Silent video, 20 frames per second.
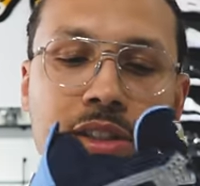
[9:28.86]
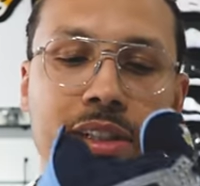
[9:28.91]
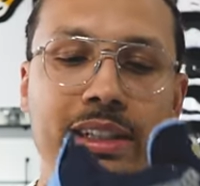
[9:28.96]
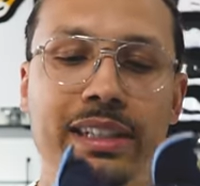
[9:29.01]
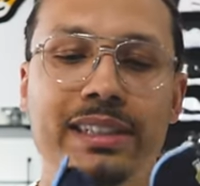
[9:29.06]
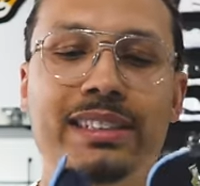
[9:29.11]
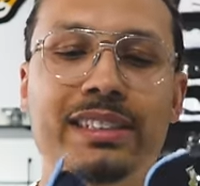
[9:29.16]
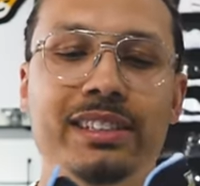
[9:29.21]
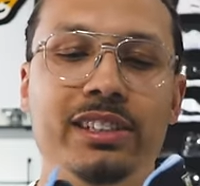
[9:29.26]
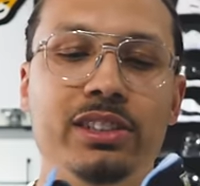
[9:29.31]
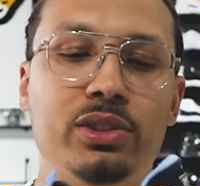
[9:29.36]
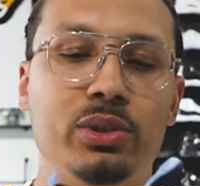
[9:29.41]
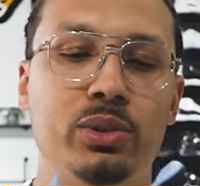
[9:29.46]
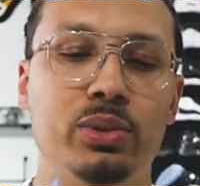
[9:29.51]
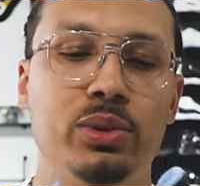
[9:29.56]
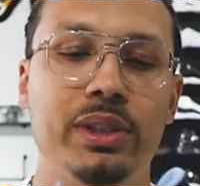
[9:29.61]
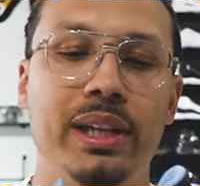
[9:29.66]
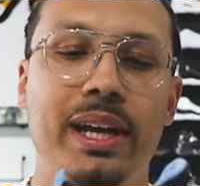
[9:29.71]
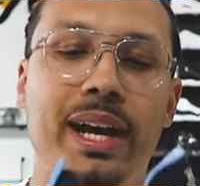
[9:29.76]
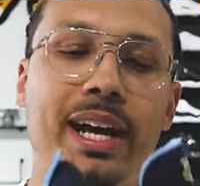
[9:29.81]
So this is a
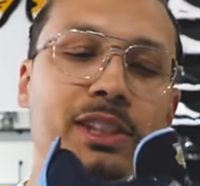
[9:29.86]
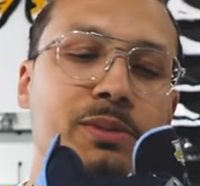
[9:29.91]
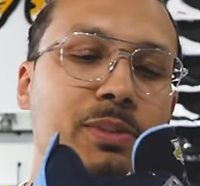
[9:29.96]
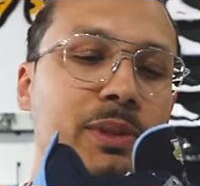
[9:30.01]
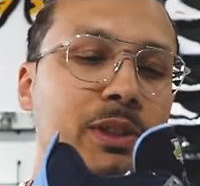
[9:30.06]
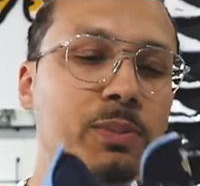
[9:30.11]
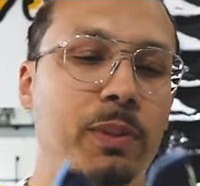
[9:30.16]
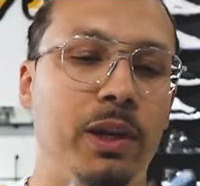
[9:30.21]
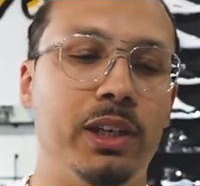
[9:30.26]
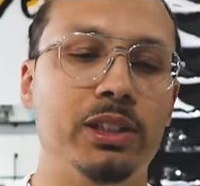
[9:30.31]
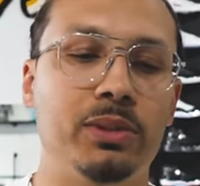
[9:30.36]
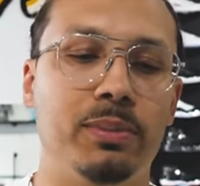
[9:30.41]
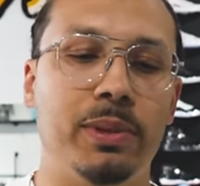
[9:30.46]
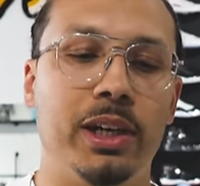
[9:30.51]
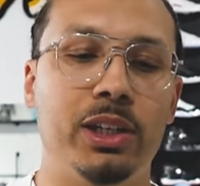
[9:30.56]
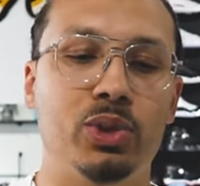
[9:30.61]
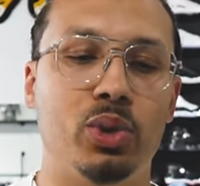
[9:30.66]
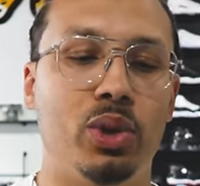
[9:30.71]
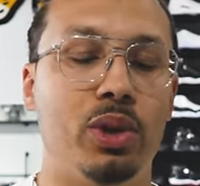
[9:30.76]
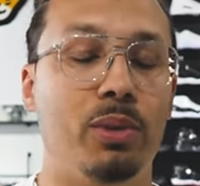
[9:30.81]
school that has been sponsored
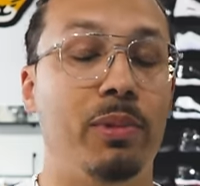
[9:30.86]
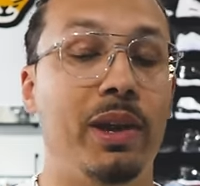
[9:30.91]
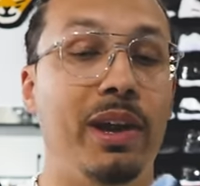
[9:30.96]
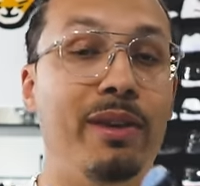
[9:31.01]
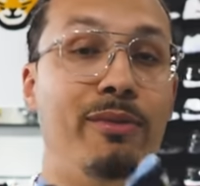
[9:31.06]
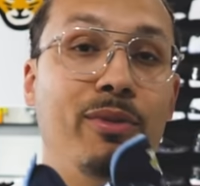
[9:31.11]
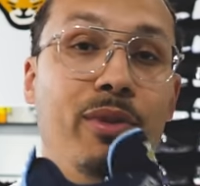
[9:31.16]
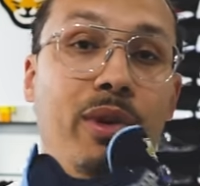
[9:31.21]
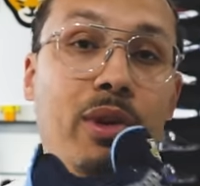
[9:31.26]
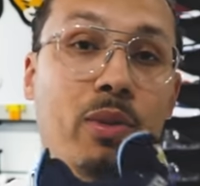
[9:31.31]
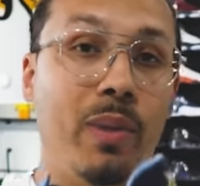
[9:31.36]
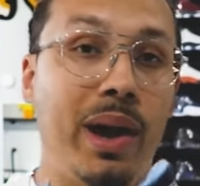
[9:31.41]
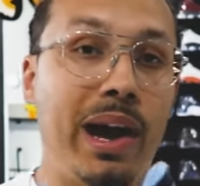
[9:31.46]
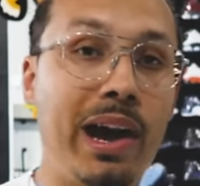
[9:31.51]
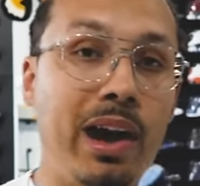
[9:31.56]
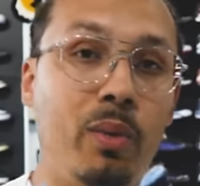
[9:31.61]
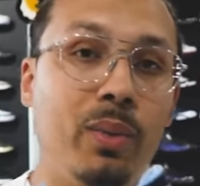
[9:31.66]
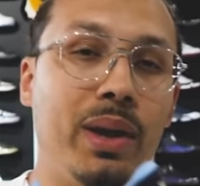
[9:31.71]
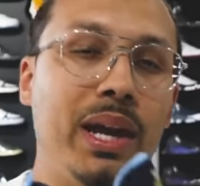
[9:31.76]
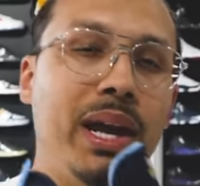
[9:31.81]
by Jordan Brand for a
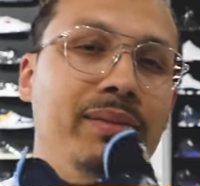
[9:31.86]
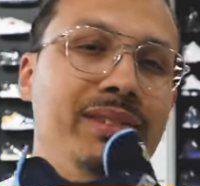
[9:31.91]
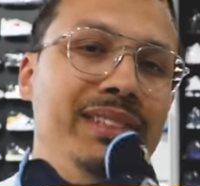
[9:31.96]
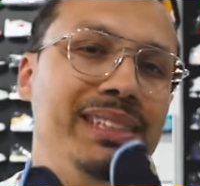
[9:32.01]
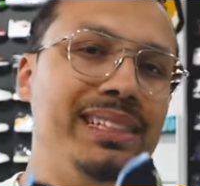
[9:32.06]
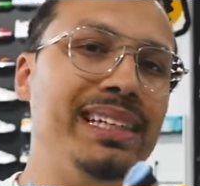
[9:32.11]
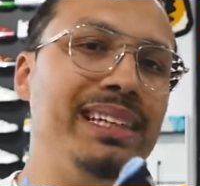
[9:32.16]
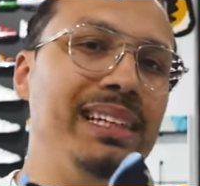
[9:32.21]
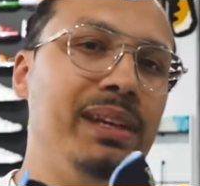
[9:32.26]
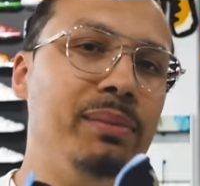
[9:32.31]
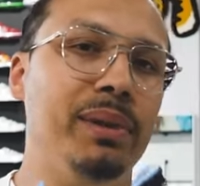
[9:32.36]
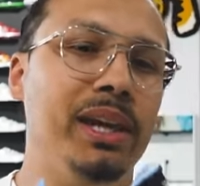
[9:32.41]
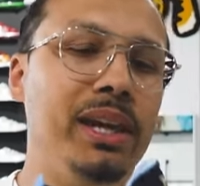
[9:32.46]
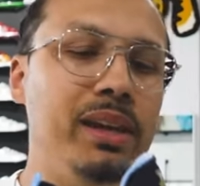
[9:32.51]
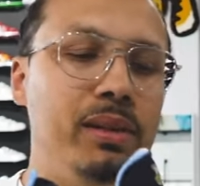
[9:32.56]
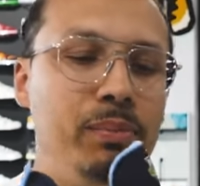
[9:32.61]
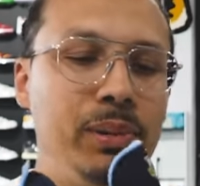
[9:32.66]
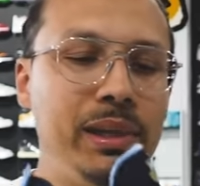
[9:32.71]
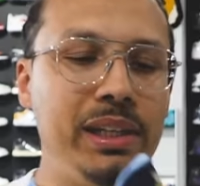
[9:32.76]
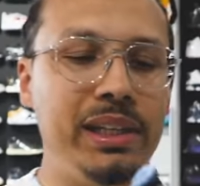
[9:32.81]
while. We have seen them get